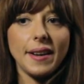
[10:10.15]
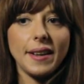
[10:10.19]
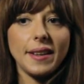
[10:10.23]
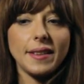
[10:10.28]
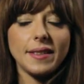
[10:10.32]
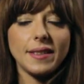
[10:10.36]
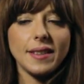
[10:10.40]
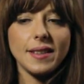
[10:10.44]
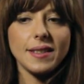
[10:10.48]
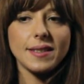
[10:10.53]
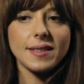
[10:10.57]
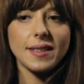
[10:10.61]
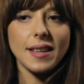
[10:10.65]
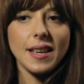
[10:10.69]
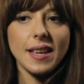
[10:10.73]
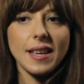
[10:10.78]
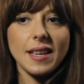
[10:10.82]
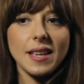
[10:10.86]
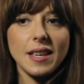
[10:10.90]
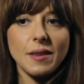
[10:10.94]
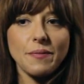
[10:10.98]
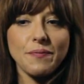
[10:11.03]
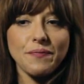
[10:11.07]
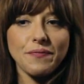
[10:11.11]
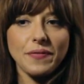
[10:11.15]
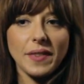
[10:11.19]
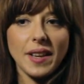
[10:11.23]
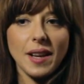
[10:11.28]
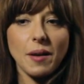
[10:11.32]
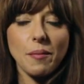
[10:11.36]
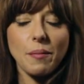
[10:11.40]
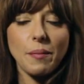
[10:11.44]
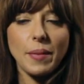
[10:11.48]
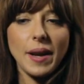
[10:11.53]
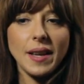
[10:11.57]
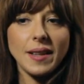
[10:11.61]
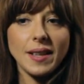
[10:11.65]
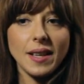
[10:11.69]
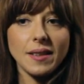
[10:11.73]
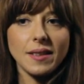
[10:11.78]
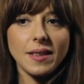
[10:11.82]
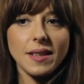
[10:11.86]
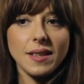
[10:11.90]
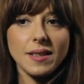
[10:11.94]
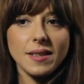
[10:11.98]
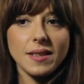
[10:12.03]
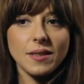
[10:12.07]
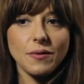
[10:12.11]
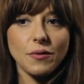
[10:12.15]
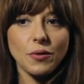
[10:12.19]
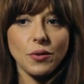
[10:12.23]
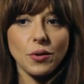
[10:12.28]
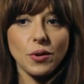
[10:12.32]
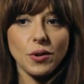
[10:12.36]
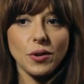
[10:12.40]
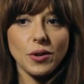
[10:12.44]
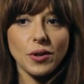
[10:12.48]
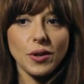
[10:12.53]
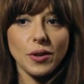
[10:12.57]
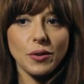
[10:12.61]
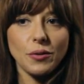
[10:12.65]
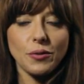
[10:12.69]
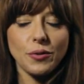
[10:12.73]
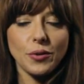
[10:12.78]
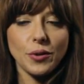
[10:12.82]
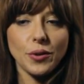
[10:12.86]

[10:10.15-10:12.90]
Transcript: it is a campaign that is for